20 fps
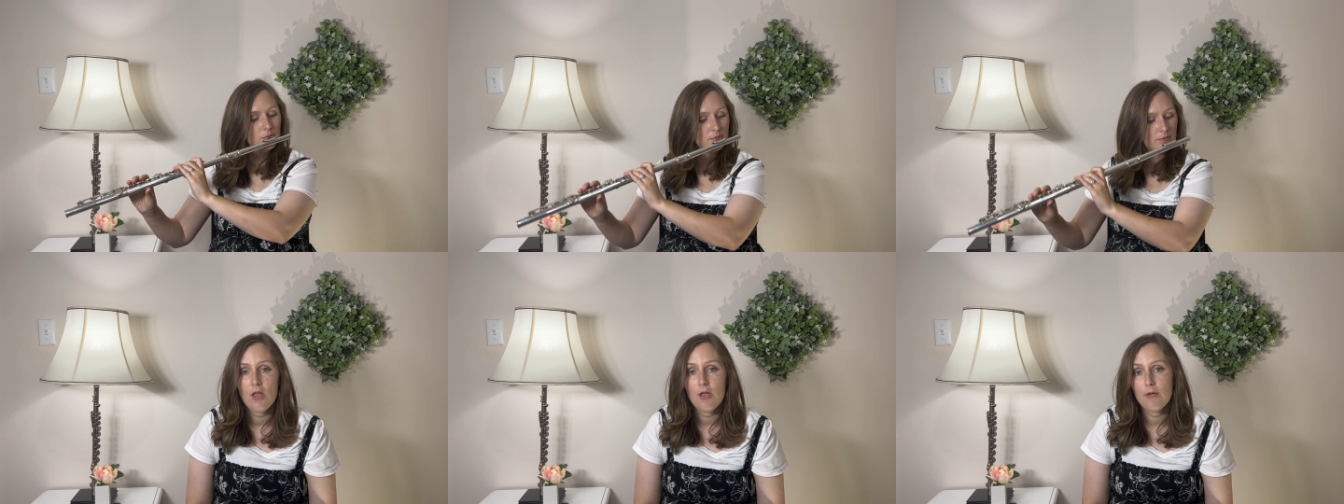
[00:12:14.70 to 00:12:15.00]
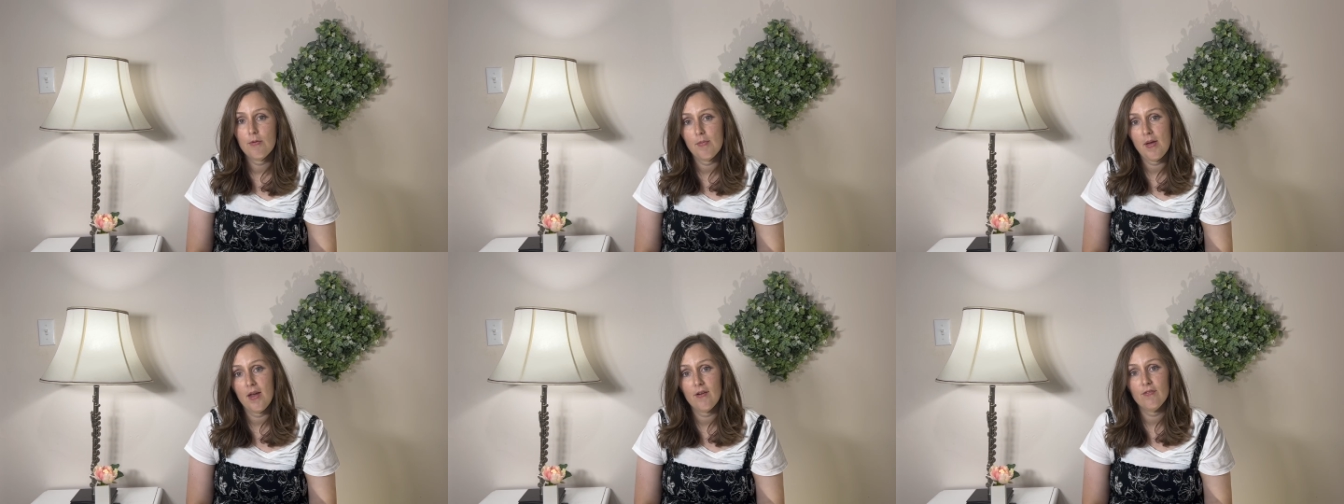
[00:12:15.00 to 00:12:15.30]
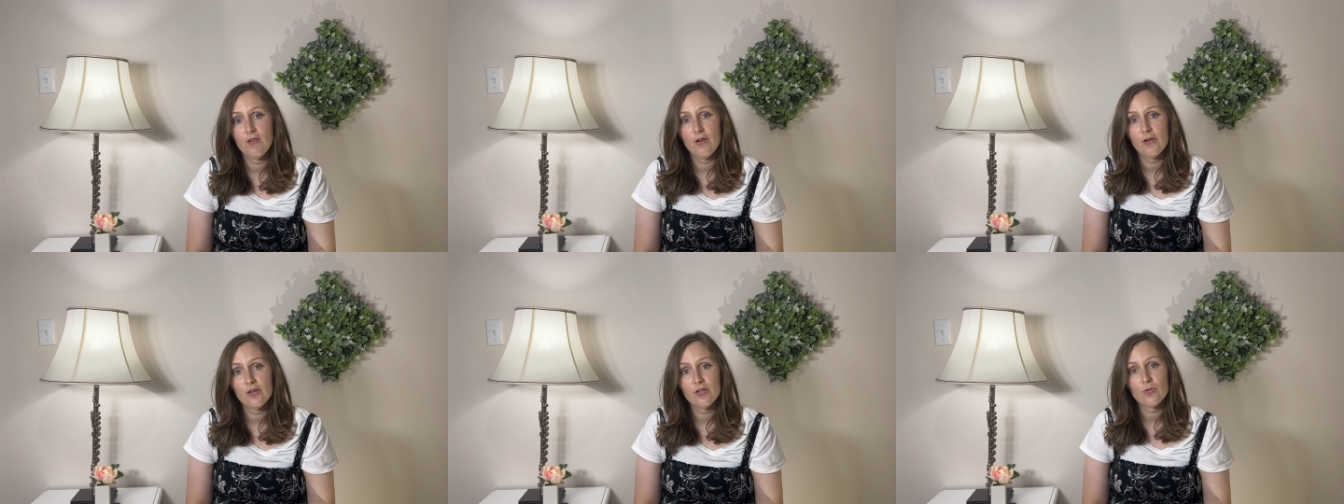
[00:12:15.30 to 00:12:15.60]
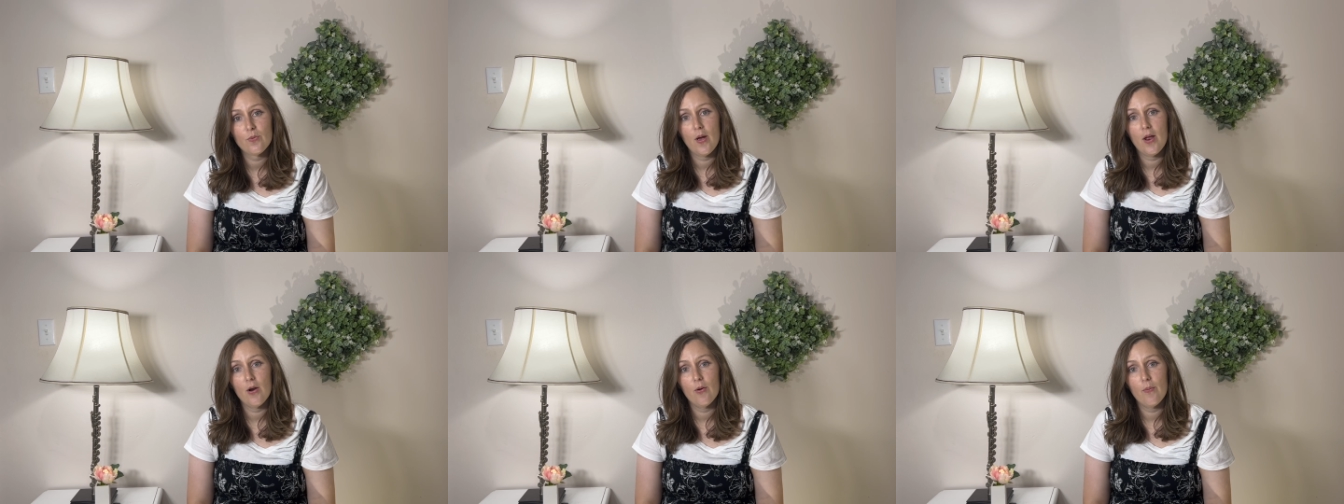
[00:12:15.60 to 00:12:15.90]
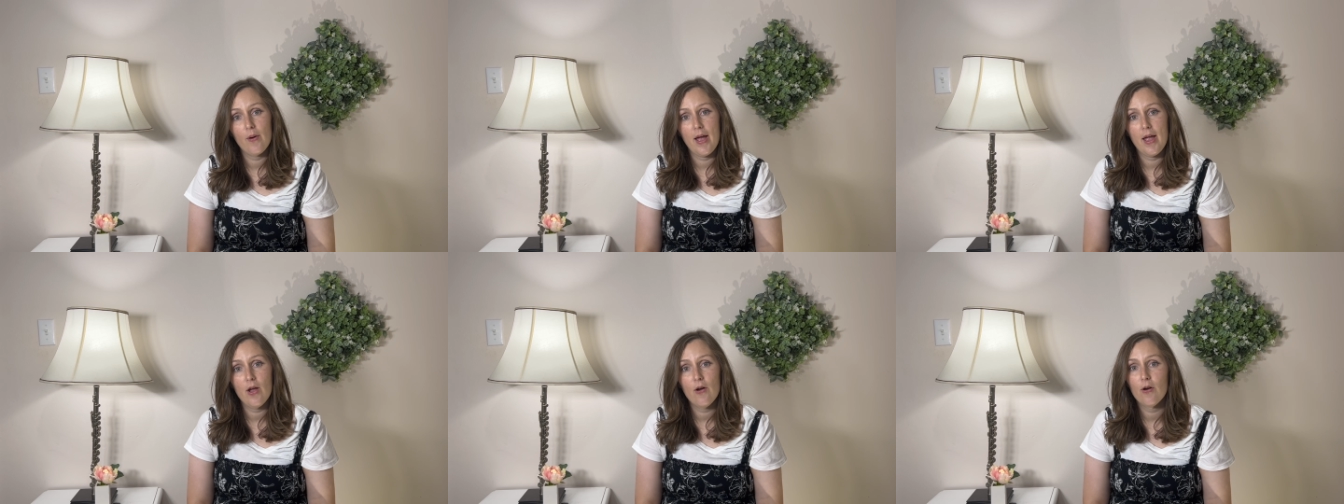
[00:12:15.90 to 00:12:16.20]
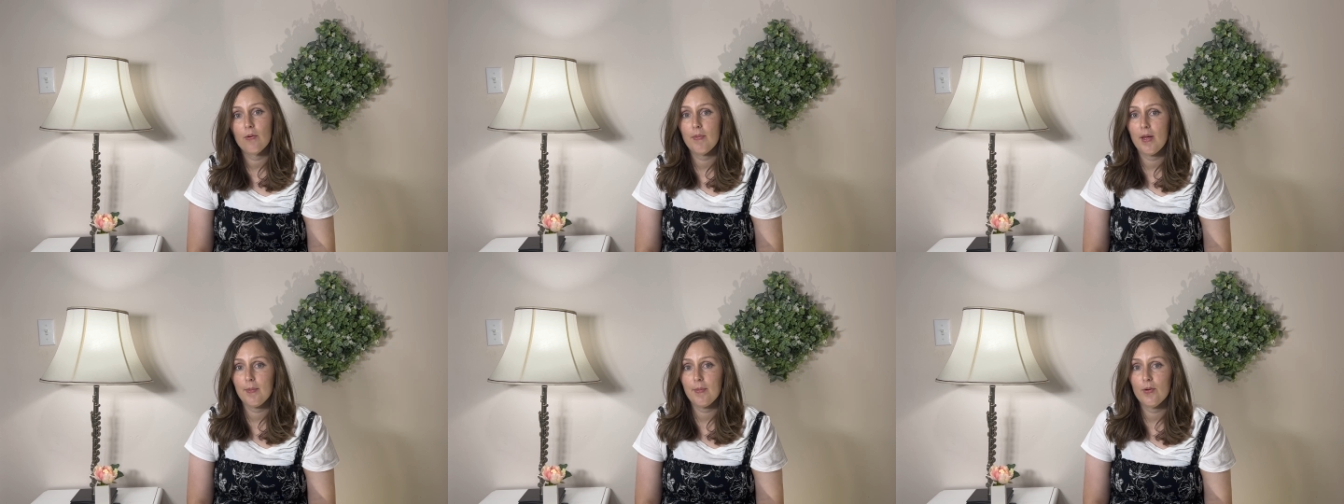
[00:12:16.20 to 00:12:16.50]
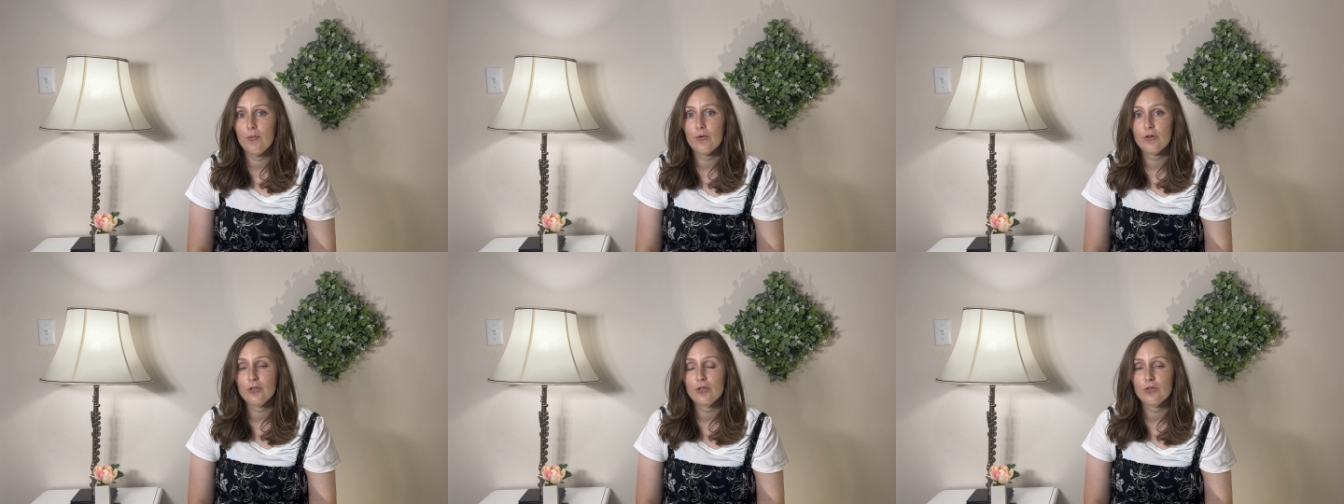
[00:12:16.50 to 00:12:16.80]
You may have noticed right away, or maybe
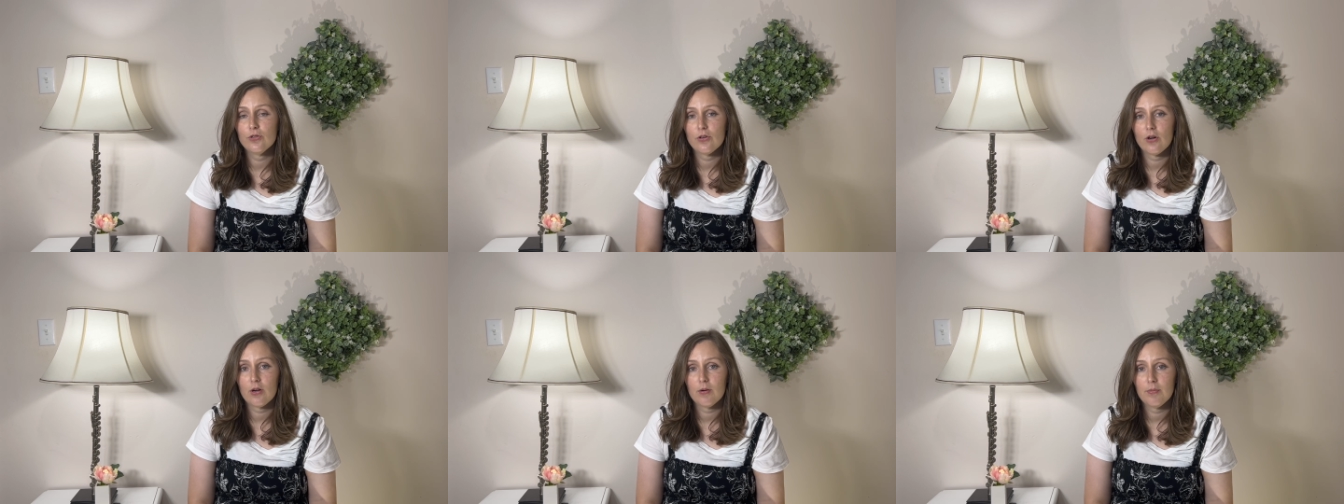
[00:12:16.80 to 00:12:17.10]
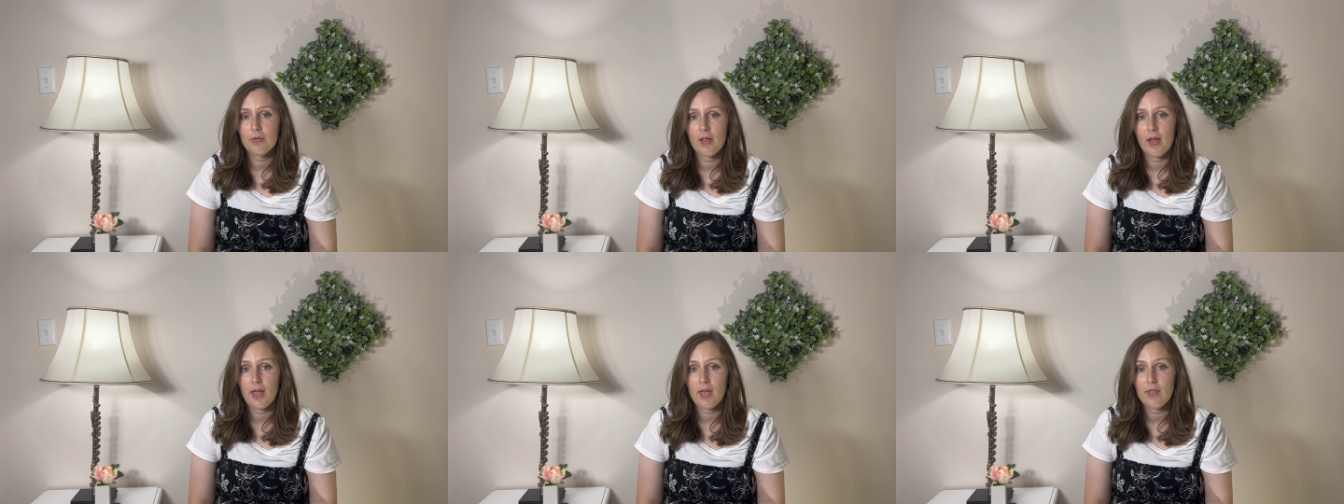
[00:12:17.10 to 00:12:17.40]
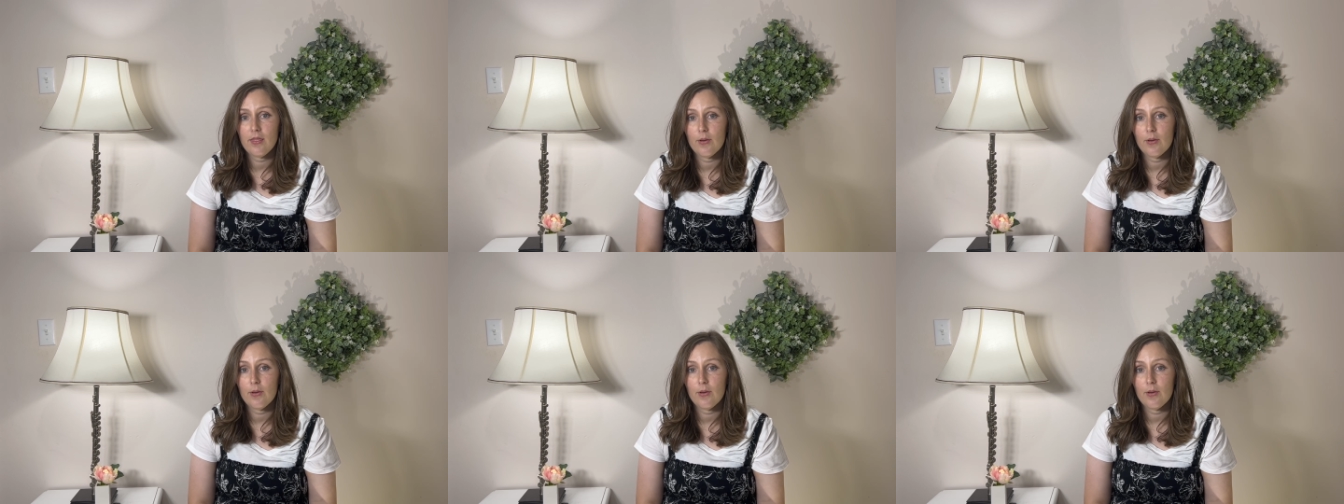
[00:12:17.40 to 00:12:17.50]
once you started playing,